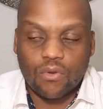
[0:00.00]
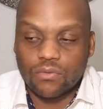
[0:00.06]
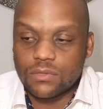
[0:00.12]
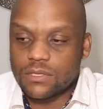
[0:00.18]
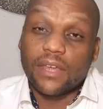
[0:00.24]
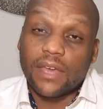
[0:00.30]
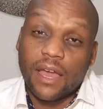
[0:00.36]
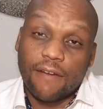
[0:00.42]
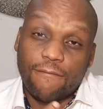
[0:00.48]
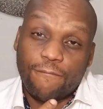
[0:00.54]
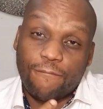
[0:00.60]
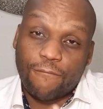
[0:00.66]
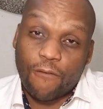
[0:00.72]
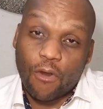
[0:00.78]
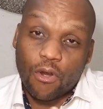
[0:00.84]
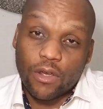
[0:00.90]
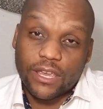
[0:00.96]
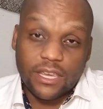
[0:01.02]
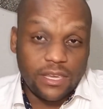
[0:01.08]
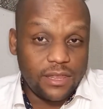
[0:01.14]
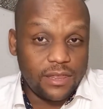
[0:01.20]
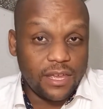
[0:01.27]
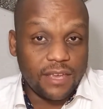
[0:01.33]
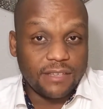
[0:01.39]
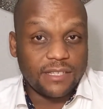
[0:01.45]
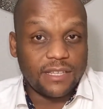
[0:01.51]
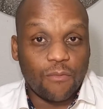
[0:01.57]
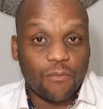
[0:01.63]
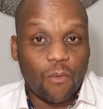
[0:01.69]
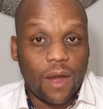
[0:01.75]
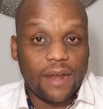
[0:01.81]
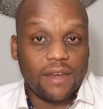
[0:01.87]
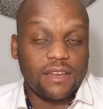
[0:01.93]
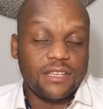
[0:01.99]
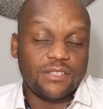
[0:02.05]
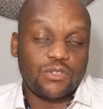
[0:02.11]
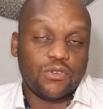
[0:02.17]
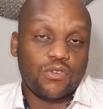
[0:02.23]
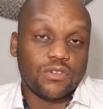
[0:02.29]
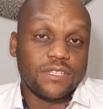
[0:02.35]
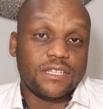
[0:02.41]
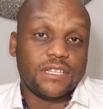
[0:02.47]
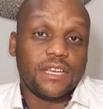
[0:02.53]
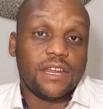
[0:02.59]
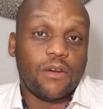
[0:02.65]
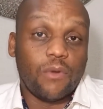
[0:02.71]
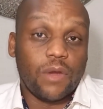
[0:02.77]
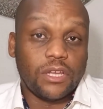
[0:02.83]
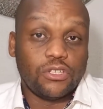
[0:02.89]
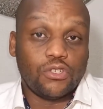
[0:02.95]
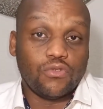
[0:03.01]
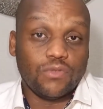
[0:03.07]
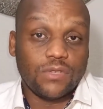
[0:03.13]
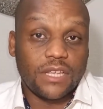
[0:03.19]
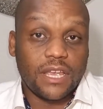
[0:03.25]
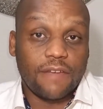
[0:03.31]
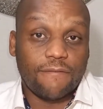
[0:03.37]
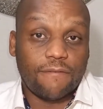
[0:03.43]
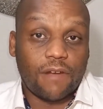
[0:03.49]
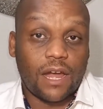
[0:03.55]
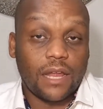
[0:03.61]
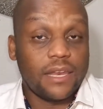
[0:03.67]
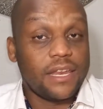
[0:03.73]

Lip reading: So there are 4 key things one needs to consider when choosing a fund.